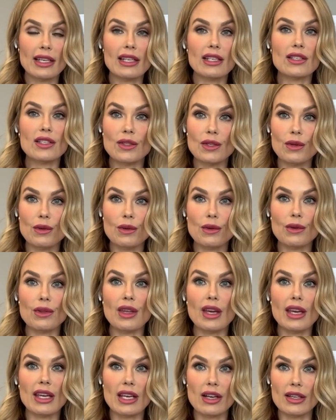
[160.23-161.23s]
soothe
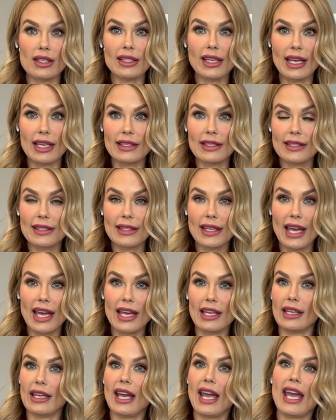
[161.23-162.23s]
irritated
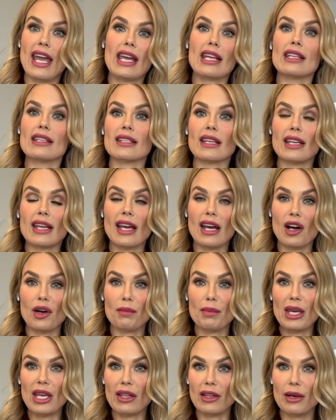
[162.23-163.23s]
skin, and it's gonna
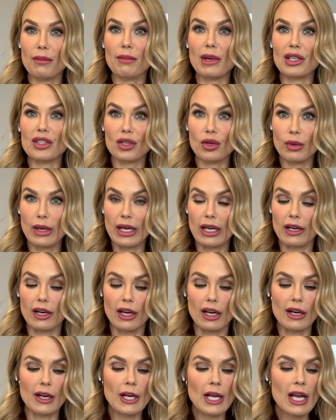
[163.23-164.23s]
help heal it much
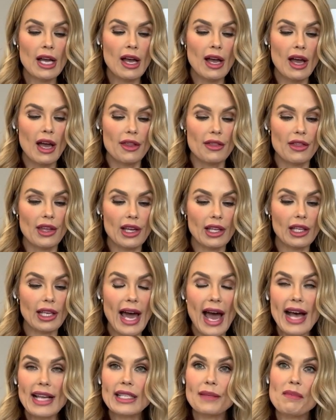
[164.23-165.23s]
quicker. The
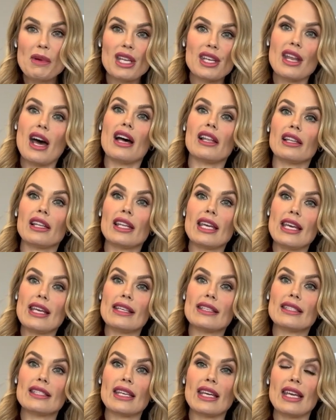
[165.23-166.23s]
last but not
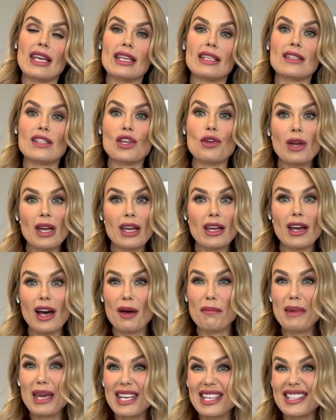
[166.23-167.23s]
least is you can
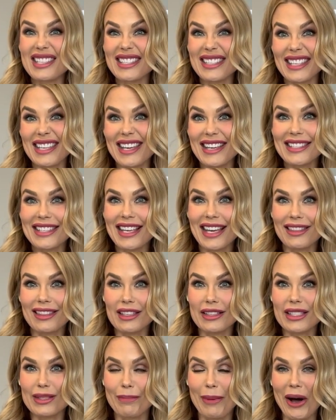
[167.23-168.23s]
come in and see us at
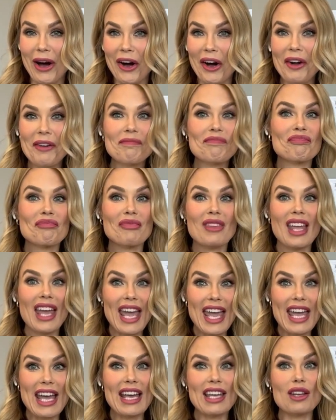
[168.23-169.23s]
the spa,
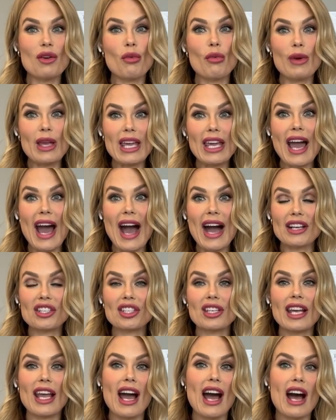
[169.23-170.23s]
and we
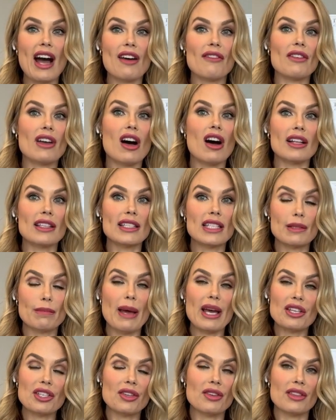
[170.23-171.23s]
actually have on
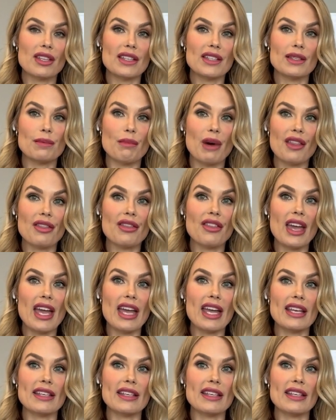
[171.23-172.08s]
special this month a